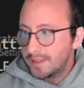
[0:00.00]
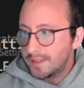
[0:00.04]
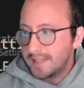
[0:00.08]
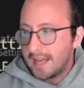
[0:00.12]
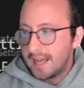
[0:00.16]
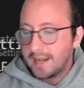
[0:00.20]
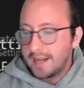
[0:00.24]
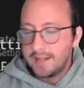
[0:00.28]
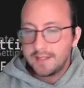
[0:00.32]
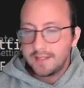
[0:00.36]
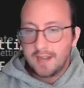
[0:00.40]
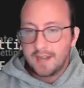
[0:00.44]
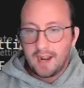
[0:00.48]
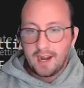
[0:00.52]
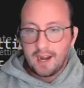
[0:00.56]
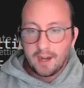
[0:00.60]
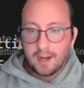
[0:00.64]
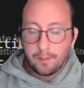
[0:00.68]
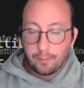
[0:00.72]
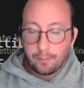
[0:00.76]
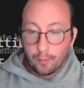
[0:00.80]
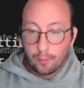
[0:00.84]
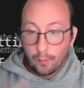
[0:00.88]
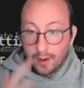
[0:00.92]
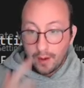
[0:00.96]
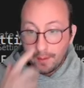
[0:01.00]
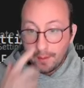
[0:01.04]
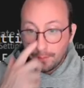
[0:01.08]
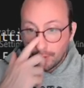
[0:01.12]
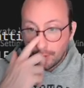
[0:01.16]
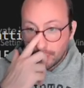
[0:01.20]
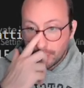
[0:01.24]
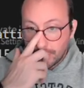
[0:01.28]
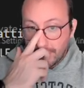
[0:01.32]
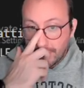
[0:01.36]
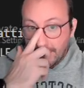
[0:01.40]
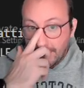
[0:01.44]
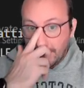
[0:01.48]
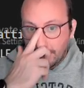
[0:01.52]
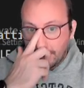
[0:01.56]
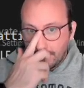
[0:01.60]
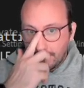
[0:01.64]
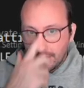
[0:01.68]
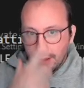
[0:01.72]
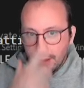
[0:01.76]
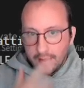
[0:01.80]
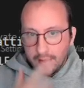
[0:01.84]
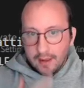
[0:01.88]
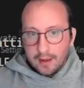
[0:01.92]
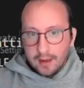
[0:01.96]
that entire parameter chain.
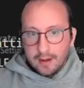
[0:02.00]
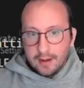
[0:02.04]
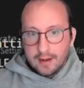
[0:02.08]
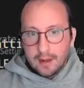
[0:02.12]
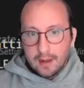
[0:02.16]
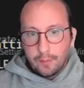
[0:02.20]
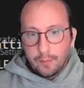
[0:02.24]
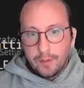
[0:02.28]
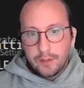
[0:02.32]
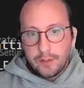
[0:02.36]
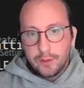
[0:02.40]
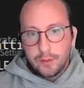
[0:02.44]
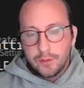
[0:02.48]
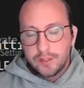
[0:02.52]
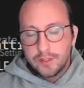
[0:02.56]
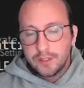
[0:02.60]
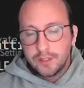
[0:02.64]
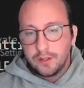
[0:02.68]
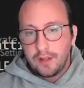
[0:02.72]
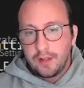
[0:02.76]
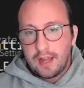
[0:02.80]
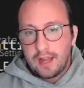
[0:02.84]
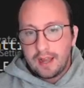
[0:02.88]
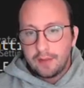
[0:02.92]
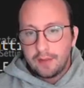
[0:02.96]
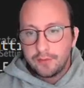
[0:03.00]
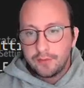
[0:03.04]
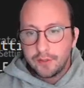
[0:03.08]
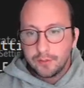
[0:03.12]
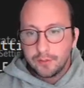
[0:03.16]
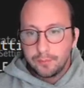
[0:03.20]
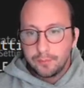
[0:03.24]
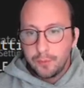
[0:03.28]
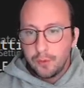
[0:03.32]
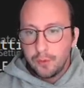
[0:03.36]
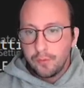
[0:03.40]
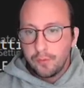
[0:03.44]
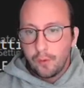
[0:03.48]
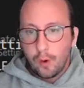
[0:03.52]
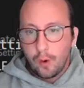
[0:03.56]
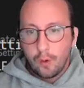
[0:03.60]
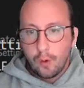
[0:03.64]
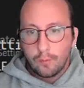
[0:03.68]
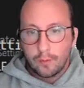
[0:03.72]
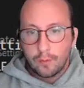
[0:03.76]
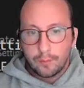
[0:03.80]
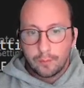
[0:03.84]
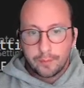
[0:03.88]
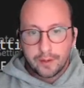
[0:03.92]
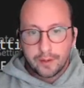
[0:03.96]
Now we do still have to move
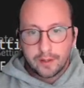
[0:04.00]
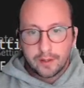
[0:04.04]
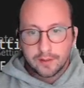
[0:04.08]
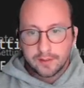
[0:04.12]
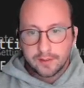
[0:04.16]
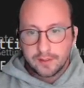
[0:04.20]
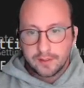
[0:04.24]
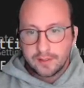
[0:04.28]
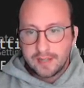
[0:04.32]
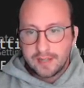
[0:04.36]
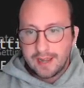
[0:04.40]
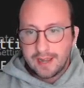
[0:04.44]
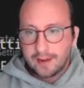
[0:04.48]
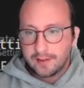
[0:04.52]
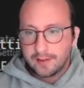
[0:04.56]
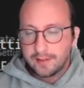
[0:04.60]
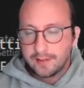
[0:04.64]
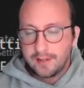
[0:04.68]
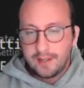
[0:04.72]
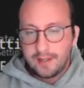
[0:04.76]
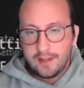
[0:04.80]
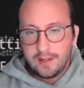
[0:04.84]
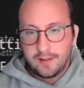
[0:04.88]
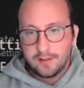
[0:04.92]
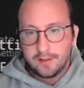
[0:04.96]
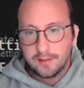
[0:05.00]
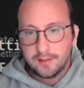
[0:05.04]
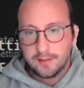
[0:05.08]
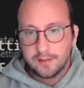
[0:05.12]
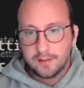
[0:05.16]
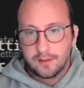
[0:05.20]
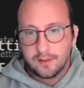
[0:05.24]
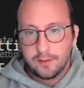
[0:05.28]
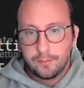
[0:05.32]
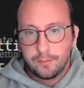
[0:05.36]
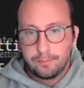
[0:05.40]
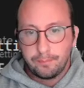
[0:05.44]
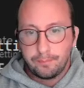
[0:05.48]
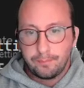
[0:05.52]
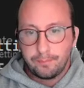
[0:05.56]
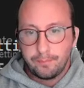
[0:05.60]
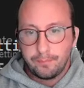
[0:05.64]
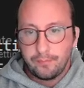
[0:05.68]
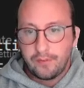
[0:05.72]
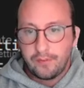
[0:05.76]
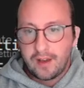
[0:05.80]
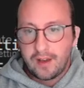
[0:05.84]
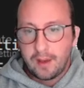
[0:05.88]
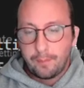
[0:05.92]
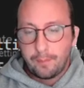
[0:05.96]
over because the text is, the
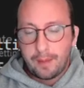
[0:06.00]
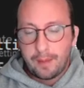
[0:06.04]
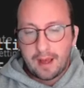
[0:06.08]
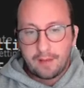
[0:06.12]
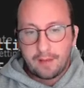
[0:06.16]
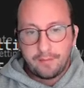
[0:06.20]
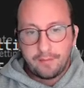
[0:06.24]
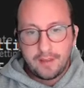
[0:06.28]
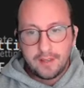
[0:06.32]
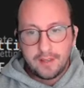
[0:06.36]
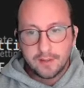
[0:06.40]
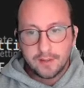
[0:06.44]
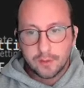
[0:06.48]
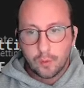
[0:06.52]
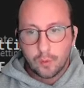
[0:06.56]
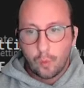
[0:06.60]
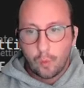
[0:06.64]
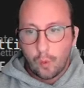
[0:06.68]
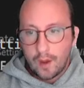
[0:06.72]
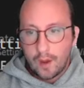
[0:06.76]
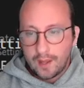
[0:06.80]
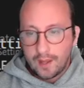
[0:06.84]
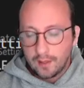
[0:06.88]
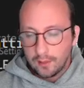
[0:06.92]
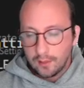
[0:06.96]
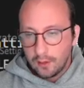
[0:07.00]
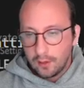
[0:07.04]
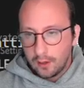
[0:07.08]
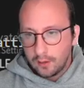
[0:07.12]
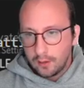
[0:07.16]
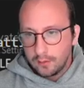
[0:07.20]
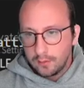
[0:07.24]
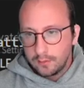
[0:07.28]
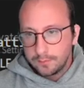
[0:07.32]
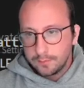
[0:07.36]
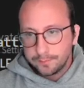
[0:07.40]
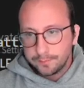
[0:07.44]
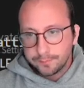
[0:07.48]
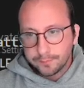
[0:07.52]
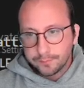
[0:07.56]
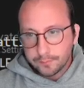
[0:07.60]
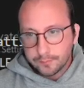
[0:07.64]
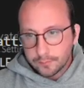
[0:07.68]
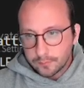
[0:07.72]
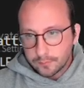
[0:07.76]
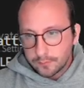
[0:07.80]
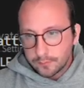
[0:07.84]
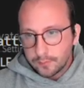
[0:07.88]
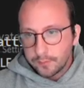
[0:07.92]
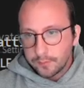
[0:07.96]
file path is quite long,
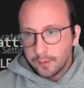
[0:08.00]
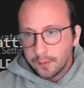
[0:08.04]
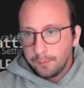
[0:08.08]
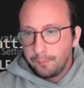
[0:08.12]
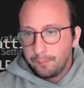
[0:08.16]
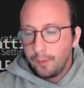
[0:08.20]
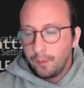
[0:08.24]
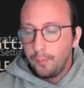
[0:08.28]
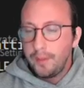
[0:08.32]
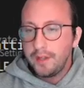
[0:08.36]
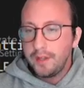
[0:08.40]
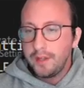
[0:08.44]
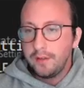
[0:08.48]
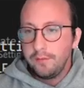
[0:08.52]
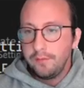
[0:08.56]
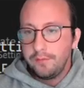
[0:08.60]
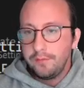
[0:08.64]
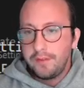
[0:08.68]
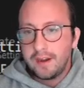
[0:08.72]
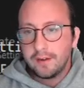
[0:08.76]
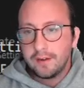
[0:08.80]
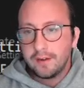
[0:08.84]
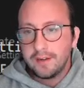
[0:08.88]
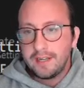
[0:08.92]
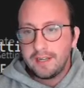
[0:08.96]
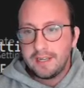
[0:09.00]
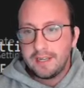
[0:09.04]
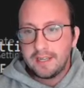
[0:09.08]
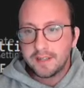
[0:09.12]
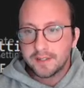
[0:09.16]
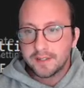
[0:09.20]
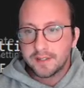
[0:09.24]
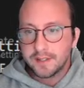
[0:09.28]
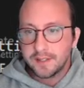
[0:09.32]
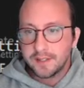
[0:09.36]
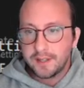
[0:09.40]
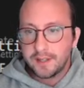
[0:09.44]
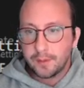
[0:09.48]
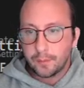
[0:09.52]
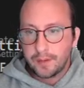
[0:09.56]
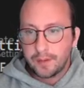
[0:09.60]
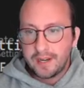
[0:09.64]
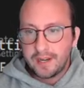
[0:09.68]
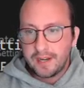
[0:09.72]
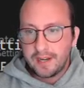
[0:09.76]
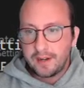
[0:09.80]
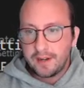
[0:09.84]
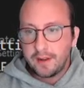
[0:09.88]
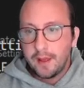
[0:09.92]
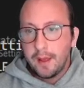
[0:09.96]
but we can very easily
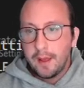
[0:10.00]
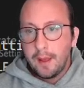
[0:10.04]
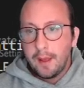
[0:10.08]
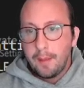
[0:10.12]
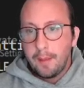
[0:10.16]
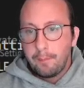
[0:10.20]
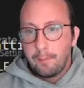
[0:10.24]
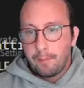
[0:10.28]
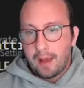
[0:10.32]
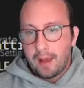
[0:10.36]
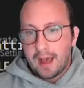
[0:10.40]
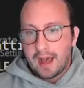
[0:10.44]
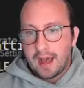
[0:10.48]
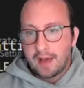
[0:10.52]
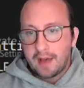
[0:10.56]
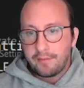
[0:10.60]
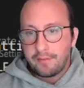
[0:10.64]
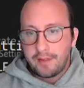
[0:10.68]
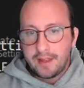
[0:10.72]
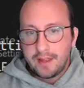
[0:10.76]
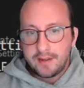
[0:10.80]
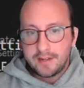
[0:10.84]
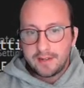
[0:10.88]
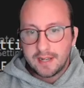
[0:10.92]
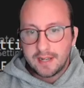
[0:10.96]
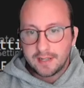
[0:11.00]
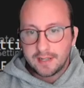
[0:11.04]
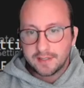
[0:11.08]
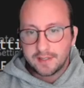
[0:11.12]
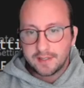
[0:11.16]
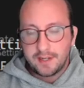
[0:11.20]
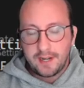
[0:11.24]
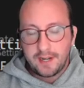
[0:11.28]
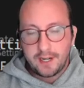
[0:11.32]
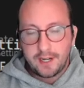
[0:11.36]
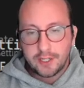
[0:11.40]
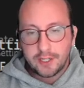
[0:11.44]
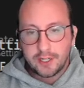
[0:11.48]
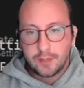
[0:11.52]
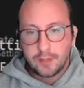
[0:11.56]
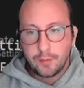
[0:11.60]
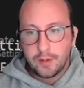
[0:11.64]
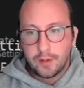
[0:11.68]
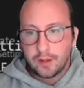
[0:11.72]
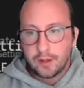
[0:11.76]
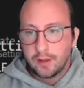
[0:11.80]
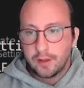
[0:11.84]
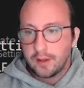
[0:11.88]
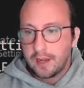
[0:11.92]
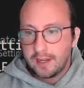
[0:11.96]
read path and destination. We
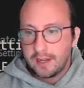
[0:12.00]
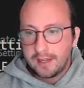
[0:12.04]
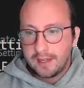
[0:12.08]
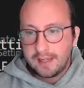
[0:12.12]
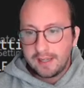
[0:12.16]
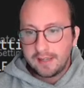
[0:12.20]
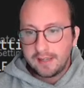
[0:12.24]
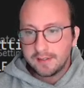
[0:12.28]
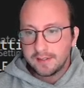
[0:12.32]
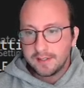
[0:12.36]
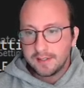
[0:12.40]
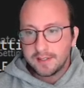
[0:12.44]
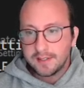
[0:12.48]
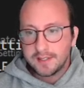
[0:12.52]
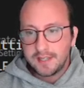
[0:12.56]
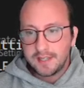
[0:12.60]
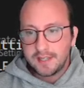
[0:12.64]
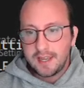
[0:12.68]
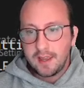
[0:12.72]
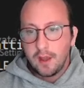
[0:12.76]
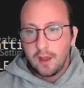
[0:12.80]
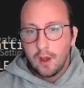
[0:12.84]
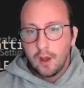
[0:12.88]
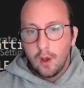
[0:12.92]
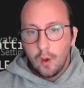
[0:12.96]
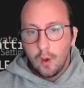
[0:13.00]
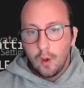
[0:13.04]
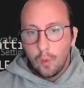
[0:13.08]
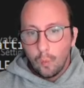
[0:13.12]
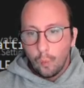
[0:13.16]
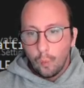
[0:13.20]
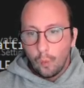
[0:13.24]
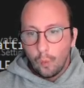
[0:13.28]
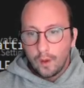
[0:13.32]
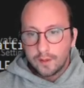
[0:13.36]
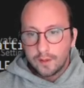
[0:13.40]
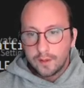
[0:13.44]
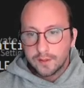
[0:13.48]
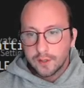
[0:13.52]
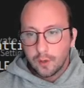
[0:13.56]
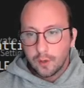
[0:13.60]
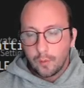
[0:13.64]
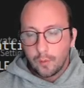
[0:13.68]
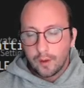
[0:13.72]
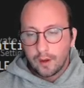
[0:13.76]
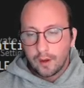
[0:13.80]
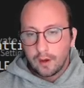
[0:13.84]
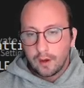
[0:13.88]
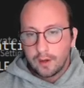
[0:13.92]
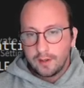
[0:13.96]
kind of easily see what's
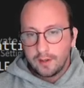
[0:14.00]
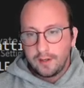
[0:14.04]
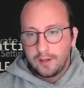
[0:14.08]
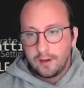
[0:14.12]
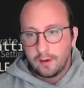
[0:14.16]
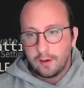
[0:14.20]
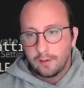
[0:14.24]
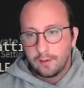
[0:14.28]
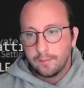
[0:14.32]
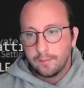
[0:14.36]
going on here.